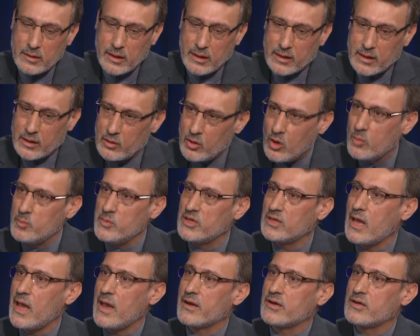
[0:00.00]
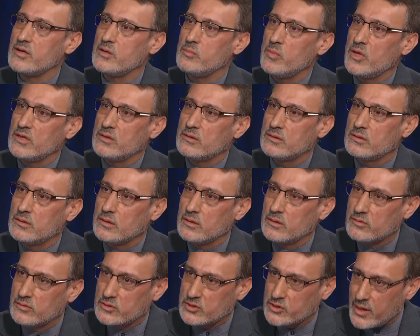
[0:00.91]
economic agreement, the
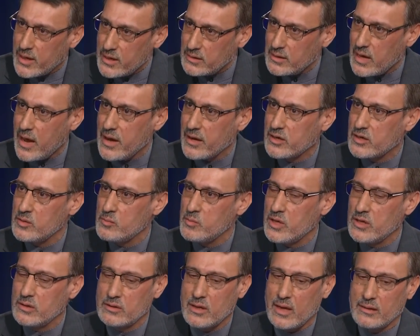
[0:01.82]
trade agreement,